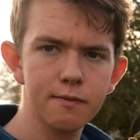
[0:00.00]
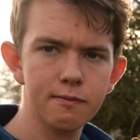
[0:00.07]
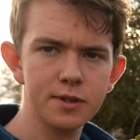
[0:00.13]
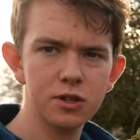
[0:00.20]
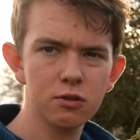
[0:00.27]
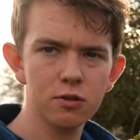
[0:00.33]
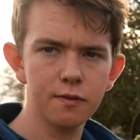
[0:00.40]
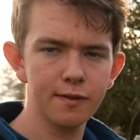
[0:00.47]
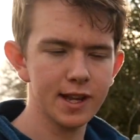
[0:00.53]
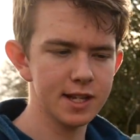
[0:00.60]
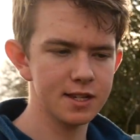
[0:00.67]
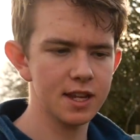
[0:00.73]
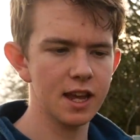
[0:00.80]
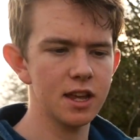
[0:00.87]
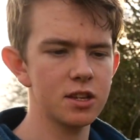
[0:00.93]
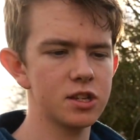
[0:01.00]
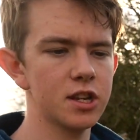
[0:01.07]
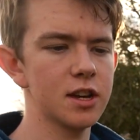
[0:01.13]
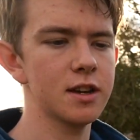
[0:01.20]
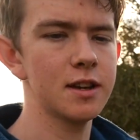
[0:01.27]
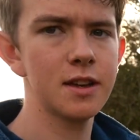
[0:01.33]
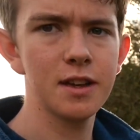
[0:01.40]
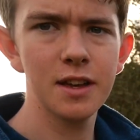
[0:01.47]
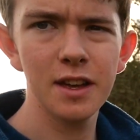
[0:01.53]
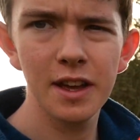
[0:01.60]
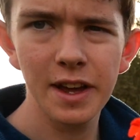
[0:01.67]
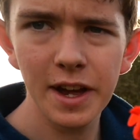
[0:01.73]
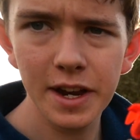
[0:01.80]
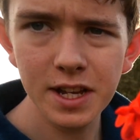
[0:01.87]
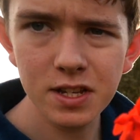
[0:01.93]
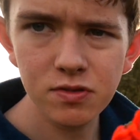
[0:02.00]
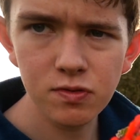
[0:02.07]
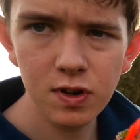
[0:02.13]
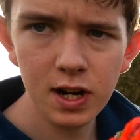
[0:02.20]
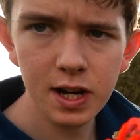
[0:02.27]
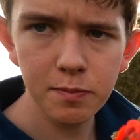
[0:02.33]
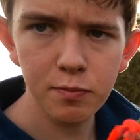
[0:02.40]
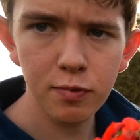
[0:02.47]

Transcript: It's called Fantasia, and it's really